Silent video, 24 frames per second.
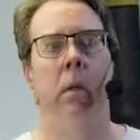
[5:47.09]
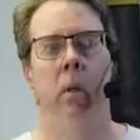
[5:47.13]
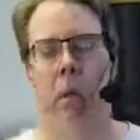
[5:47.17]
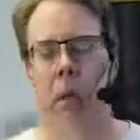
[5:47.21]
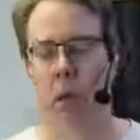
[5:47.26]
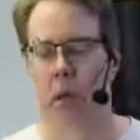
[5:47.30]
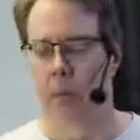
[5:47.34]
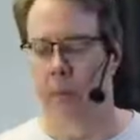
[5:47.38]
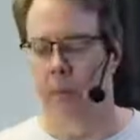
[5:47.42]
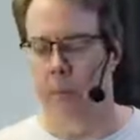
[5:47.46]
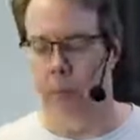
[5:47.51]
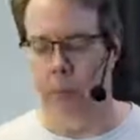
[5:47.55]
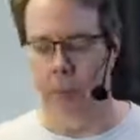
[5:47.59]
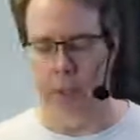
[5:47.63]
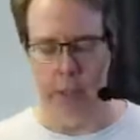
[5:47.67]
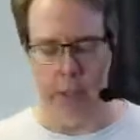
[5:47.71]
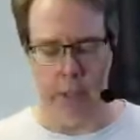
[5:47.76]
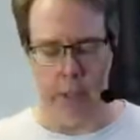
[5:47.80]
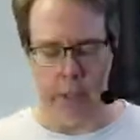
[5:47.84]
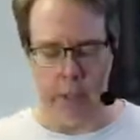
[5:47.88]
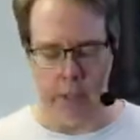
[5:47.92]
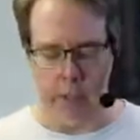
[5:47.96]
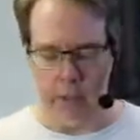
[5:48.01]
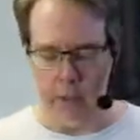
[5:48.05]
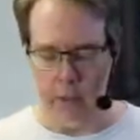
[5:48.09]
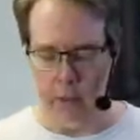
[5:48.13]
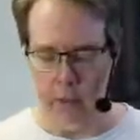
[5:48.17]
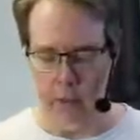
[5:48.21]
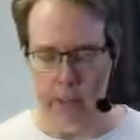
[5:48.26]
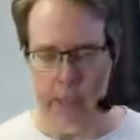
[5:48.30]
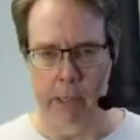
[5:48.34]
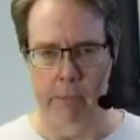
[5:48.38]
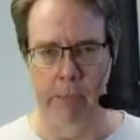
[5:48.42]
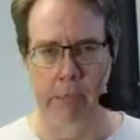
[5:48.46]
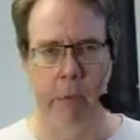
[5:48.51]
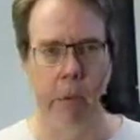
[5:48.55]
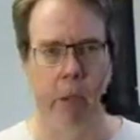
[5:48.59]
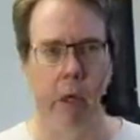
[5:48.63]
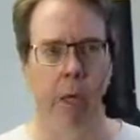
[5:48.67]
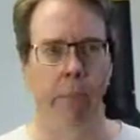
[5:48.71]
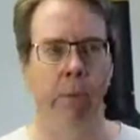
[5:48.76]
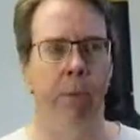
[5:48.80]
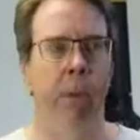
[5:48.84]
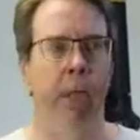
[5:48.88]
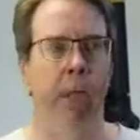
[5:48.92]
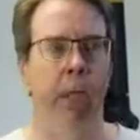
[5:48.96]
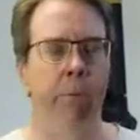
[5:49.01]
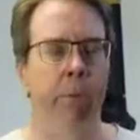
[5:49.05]
Uh, so I just got this little
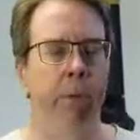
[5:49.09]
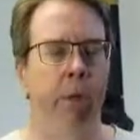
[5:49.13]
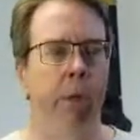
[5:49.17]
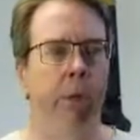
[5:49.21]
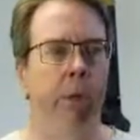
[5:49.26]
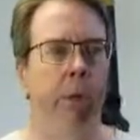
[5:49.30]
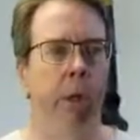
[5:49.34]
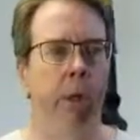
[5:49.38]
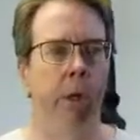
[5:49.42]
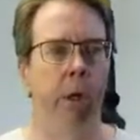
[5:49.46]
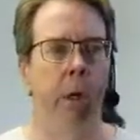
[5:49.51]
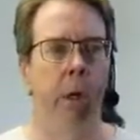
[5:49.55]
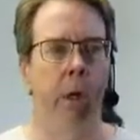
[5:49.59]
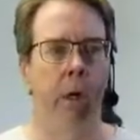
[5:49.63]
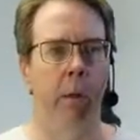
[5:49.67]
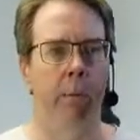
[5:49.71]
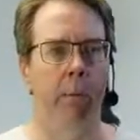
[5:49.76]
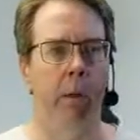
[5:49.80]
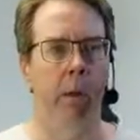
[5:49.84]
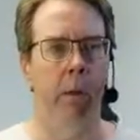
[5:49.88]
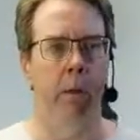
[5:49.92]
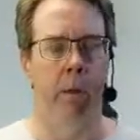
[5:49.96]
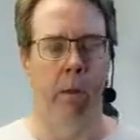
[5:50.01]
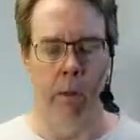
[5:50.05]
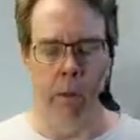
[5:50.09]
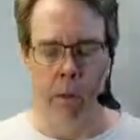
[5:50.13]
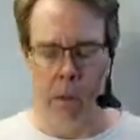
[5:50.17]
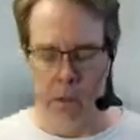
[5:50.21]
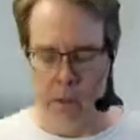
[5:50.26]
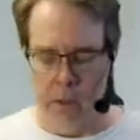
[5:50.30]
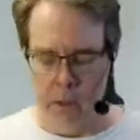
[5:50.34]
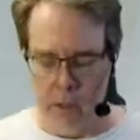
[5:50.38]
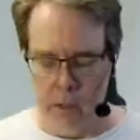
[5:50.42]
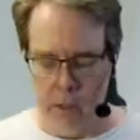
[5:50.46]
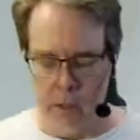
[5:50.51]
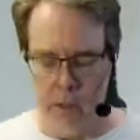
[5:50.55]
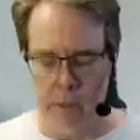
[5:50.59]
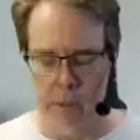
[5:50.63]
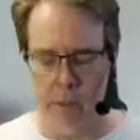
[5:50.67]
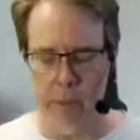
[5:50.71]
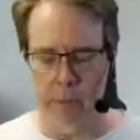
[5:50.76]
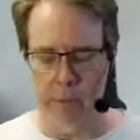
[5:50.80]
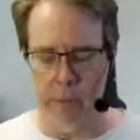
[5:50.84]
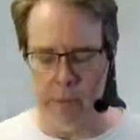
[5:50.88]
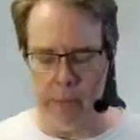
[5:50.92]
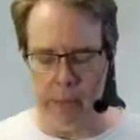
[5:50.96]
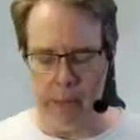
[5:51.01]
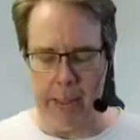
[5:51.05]
tabletop set up here to talk about
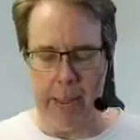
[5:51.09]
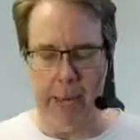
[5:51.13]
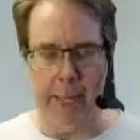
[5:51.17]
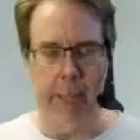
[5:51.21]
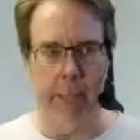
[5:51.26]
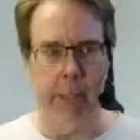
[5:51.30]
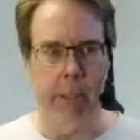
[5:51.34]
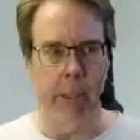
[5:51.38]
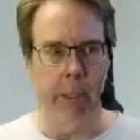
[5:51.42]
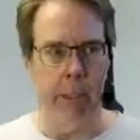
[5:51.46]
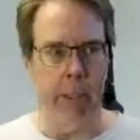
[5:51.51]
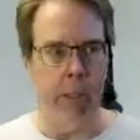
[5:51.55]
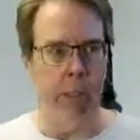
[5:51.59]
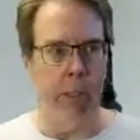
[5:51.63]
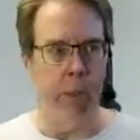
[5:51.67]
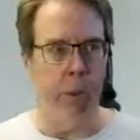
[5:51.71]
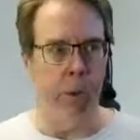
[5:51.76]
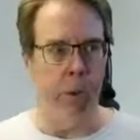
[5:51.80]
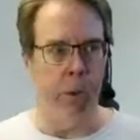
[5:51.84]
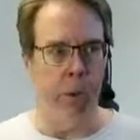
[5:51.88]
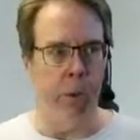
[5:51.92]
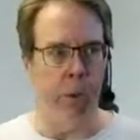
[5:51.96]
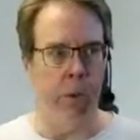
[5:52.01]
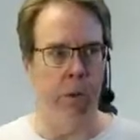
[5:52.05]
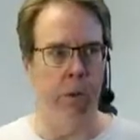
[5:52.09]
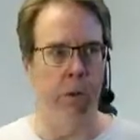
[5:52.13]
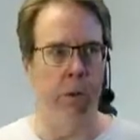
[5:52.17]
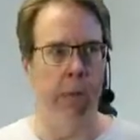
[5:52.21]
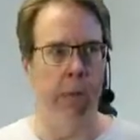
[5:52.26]
some of the magnets I use